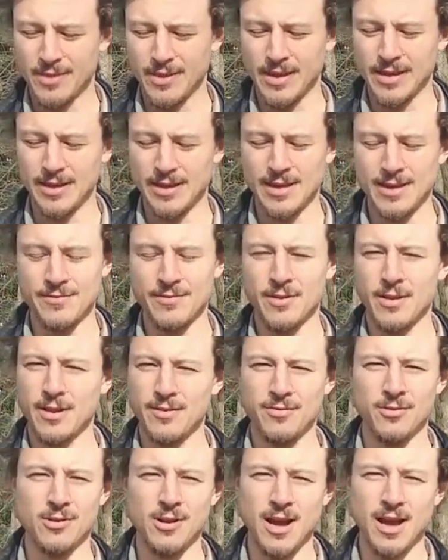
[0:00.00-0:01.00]
Like even
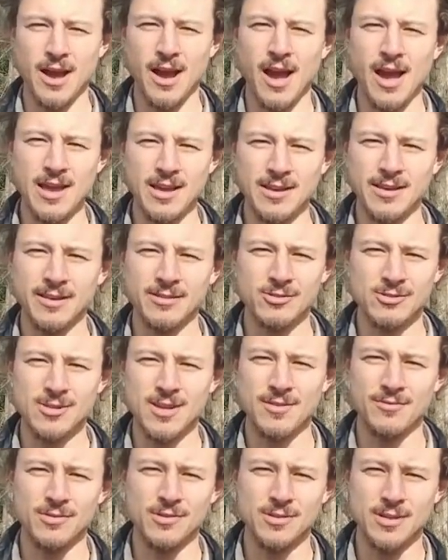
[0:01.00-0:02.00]
if you're not hiking,
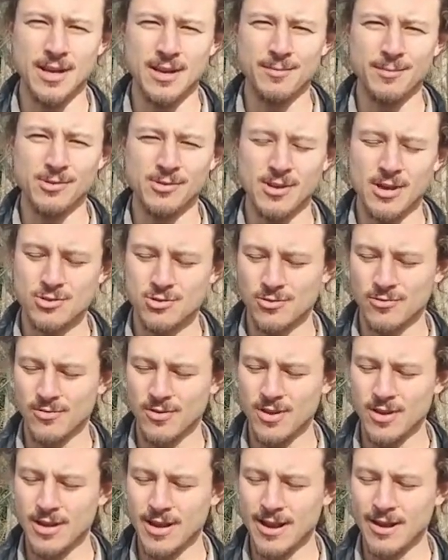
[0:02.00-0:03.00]
just every day massage your
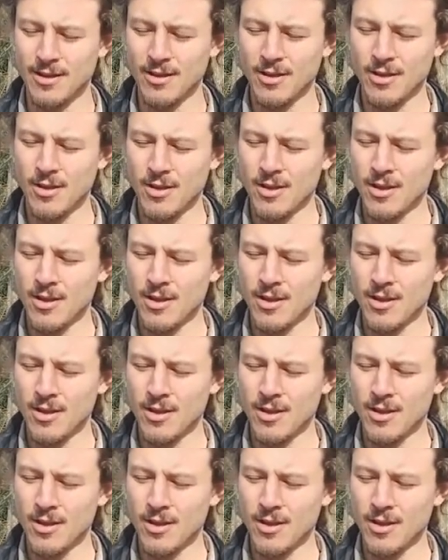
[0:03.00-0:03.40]
feet out.